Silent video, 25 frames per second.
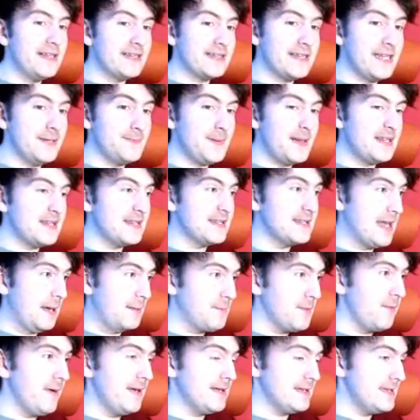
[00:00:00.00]
It's gonna be
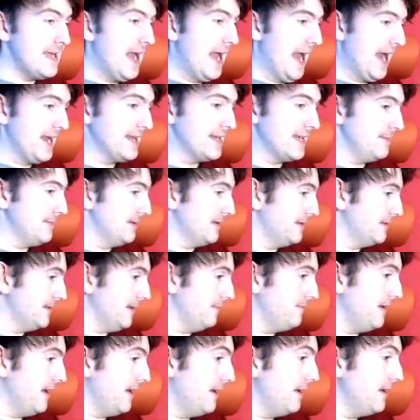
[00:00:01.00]
summer, isn't it? It's gonna be
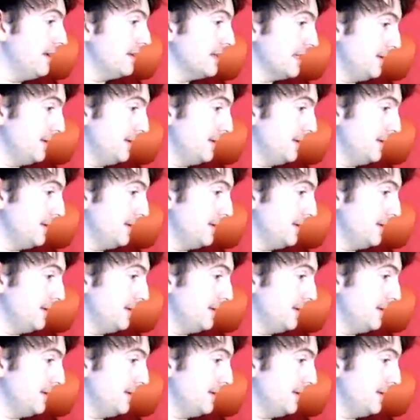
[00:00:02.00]
summer. I